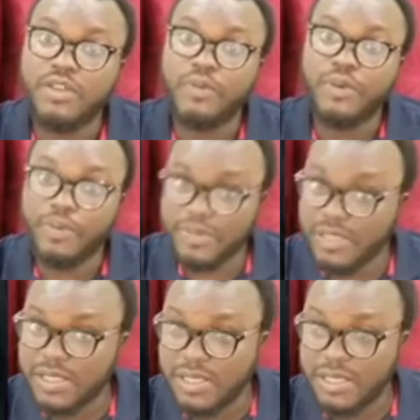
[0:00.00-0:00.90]
your
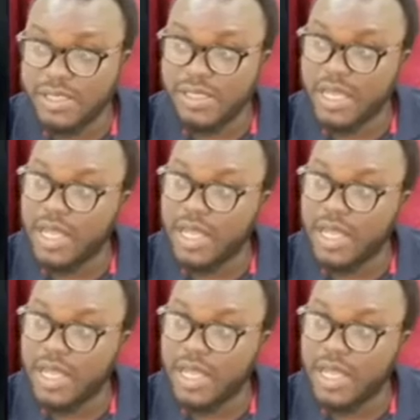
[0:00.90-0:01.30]
properties